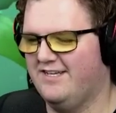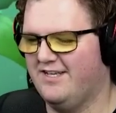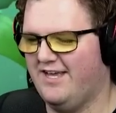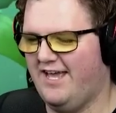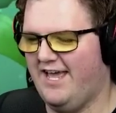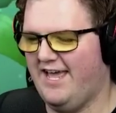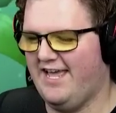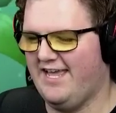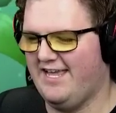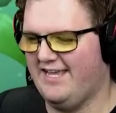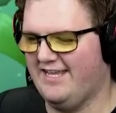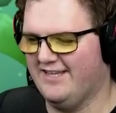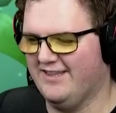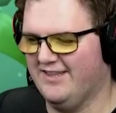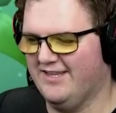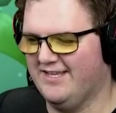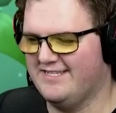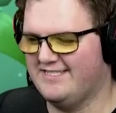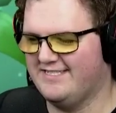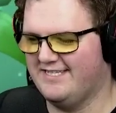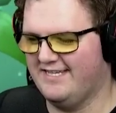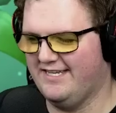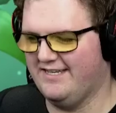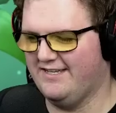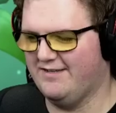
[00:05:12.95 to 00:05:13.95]
Hey,
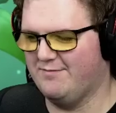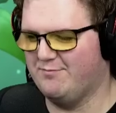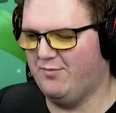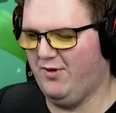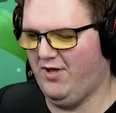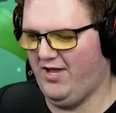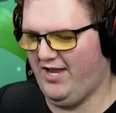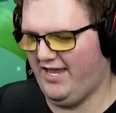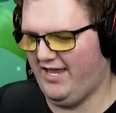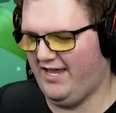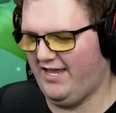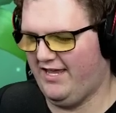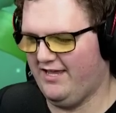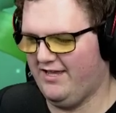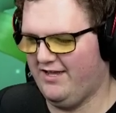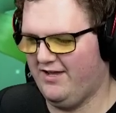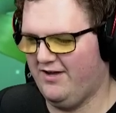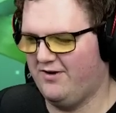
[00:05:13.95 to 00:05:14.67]
listen, buddy.